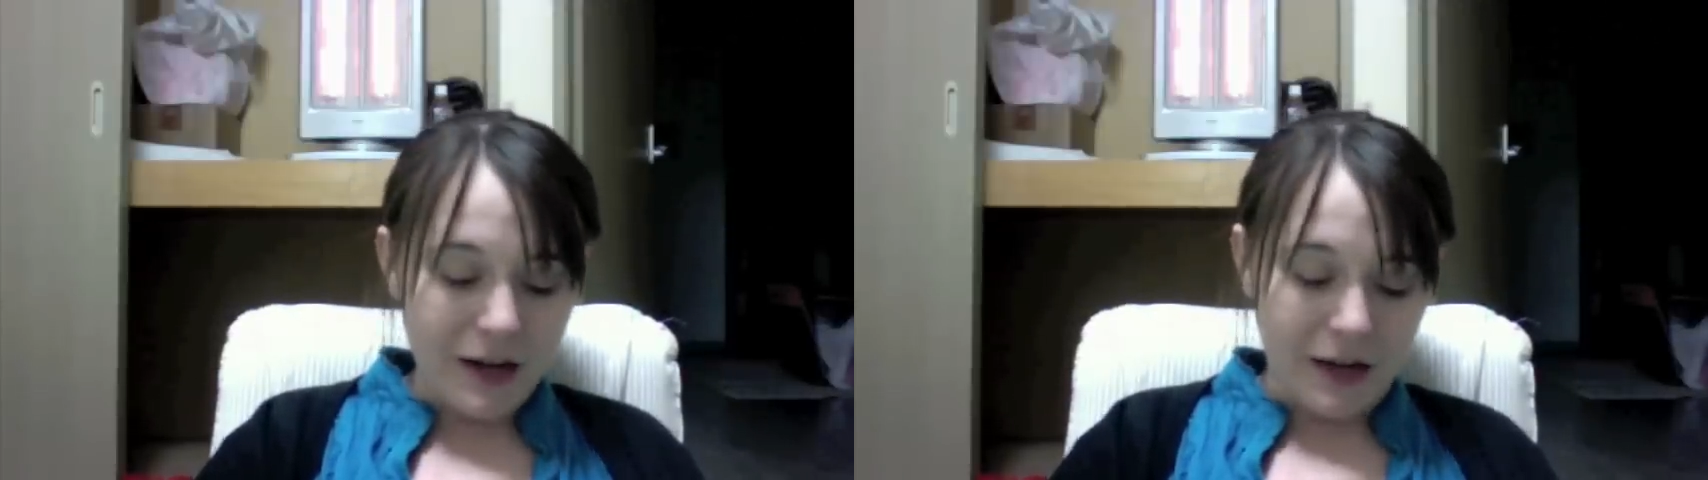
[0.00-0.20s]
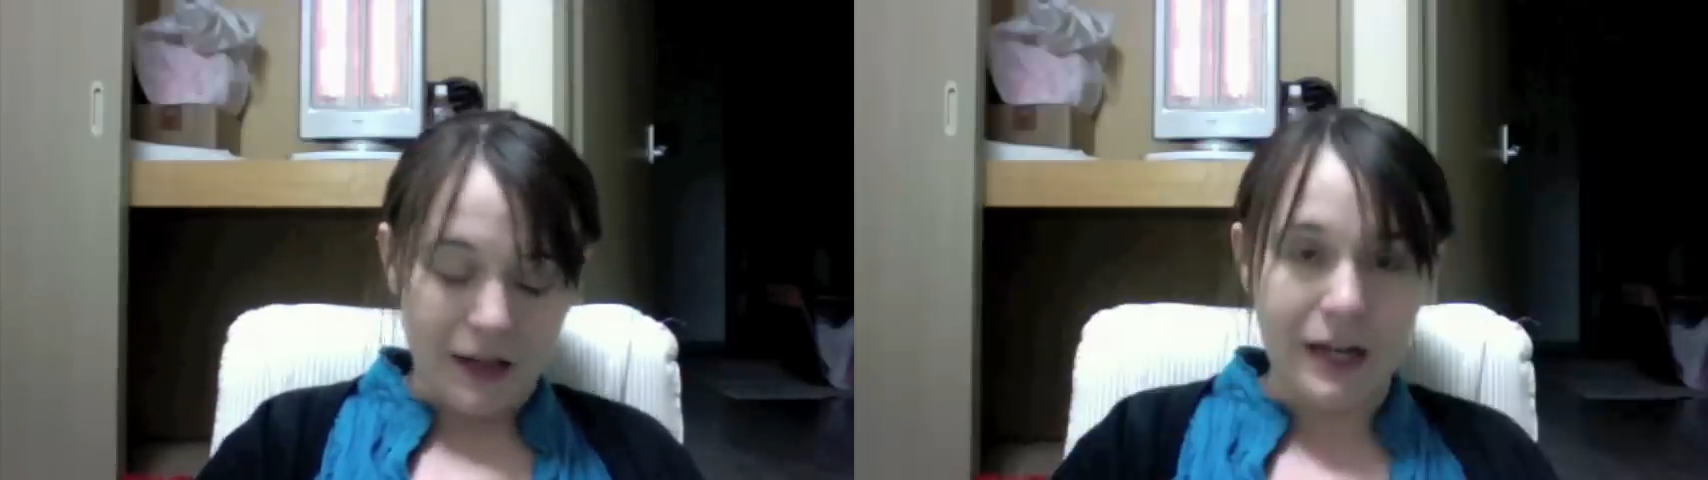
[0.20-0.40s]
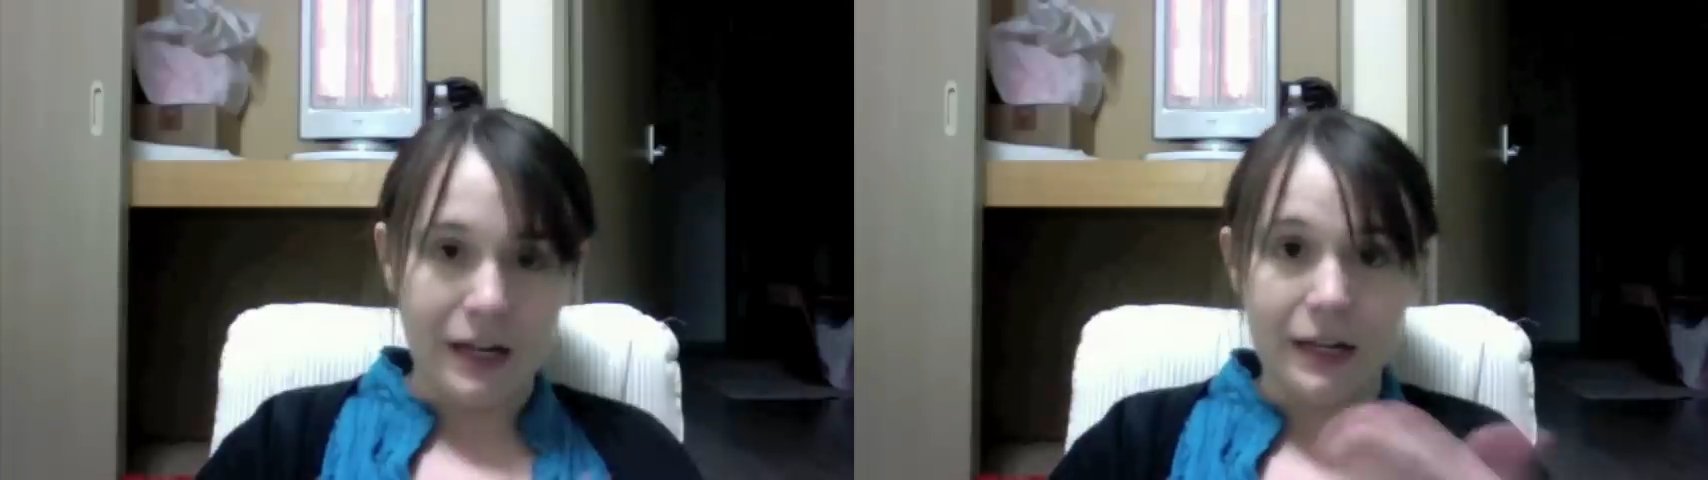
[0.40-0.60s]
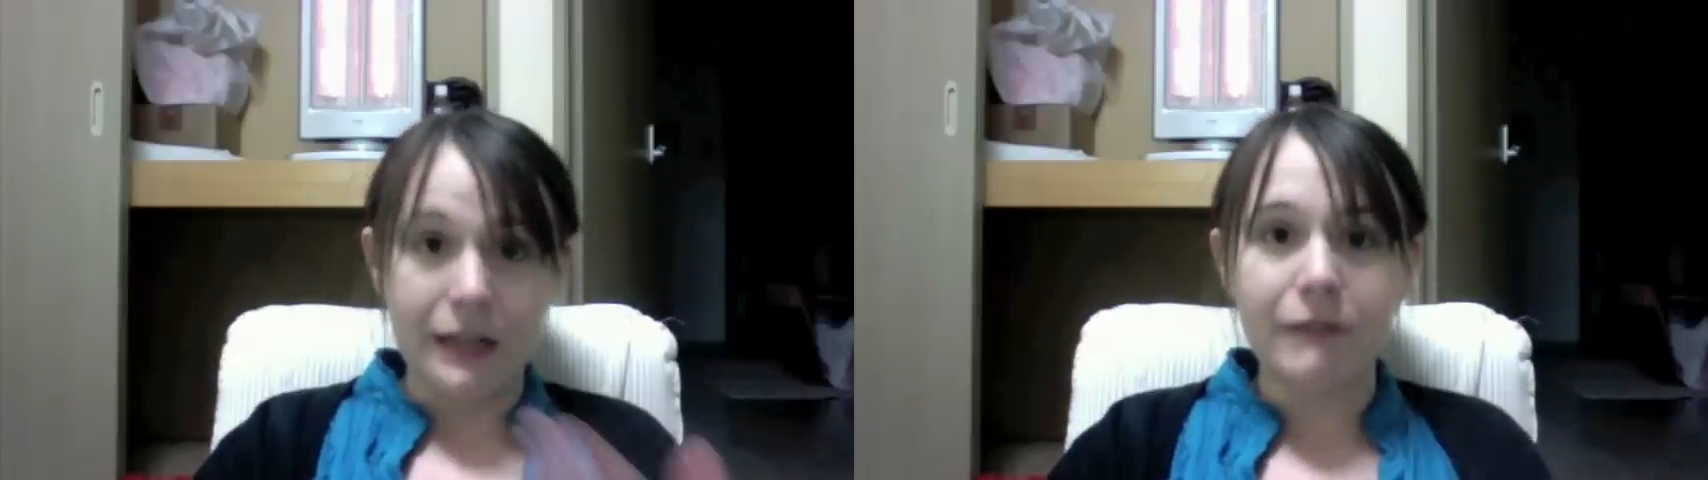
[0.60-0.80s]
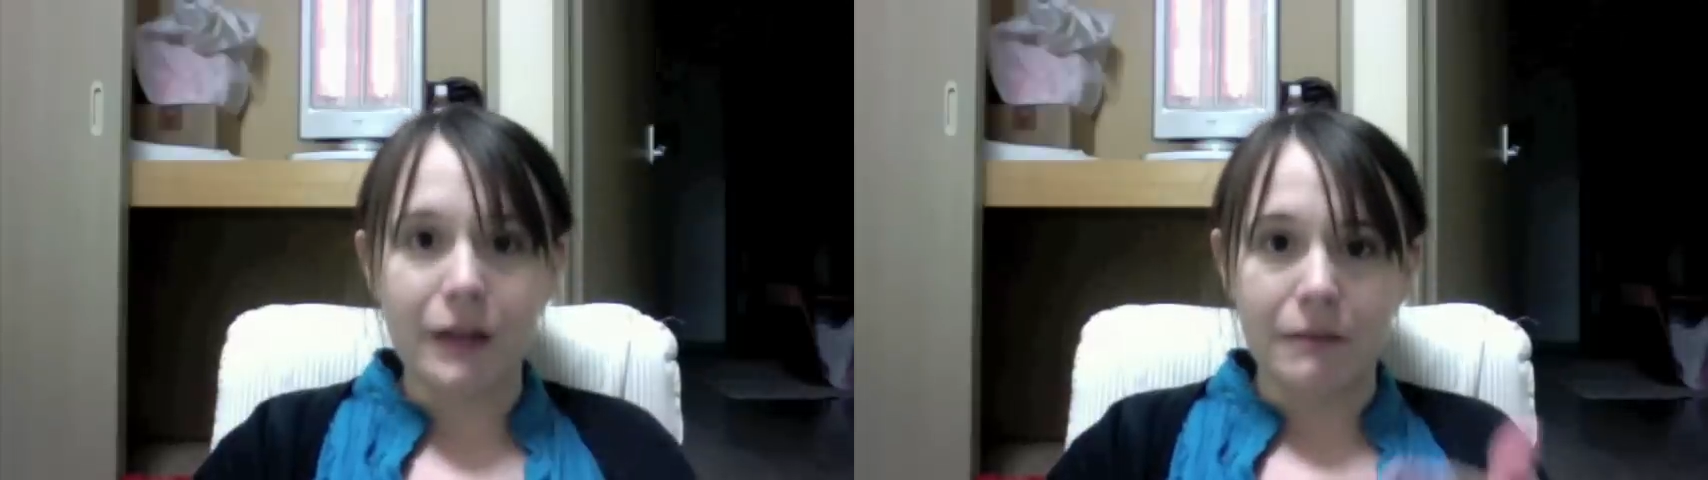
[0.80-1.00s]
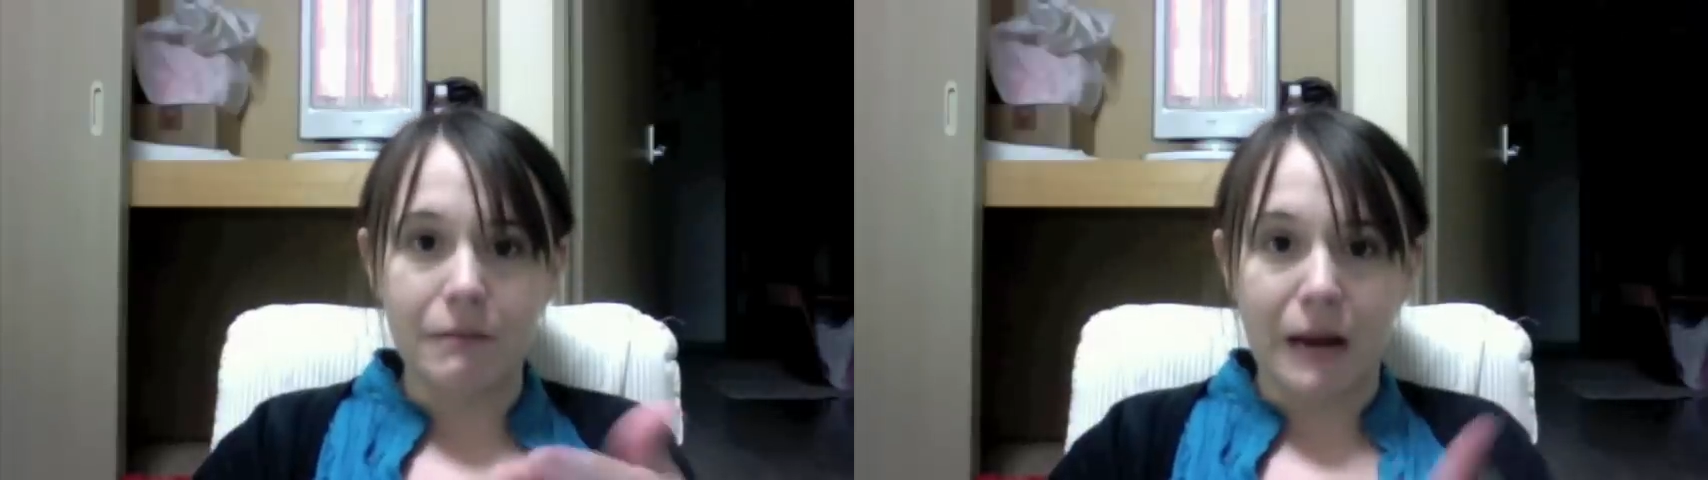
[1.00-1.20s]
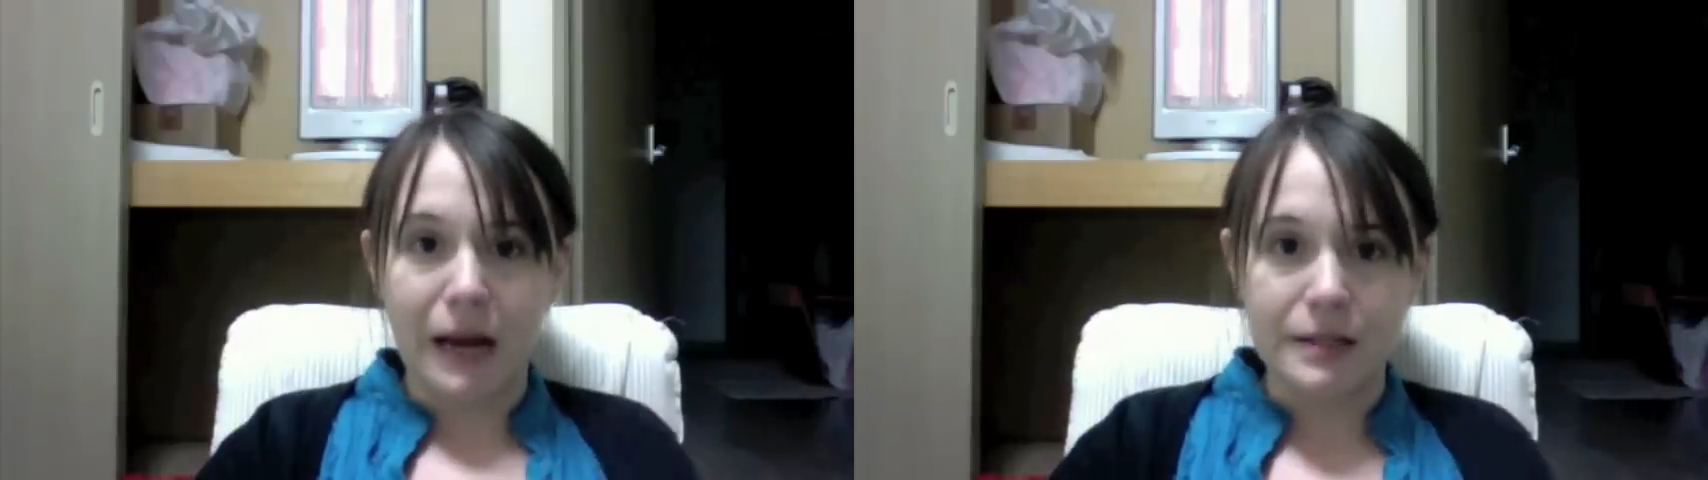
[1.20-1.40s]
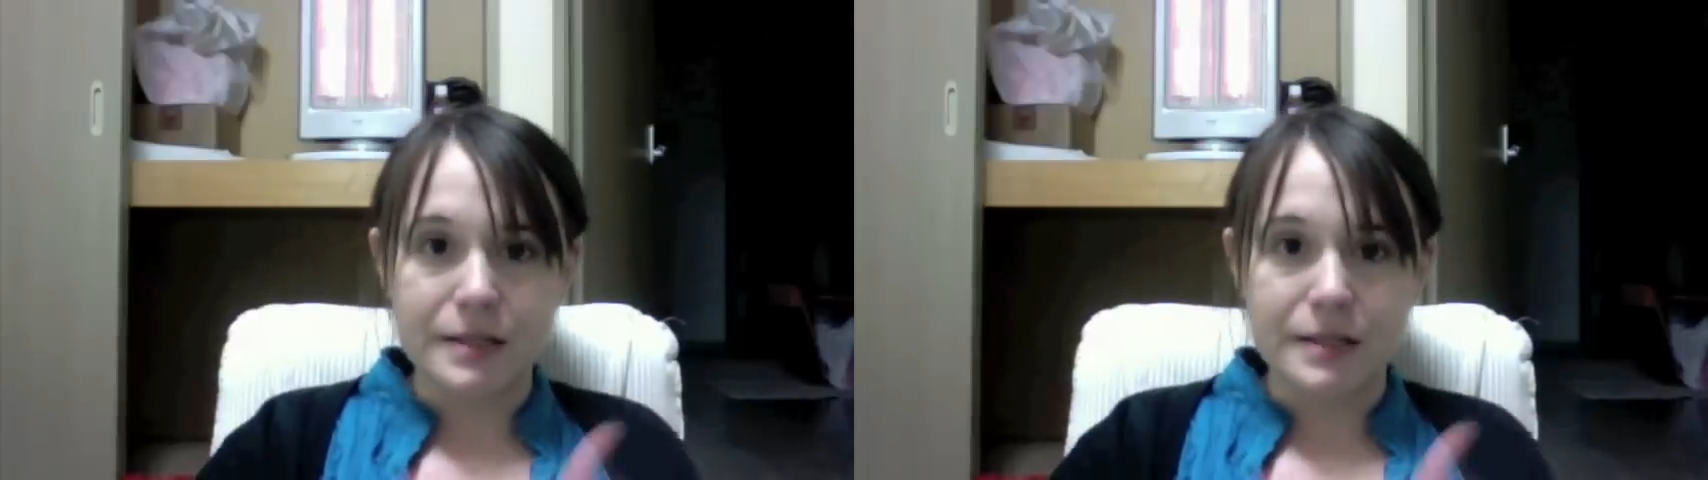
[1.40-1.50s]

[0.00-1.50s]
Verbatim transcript: and he had even made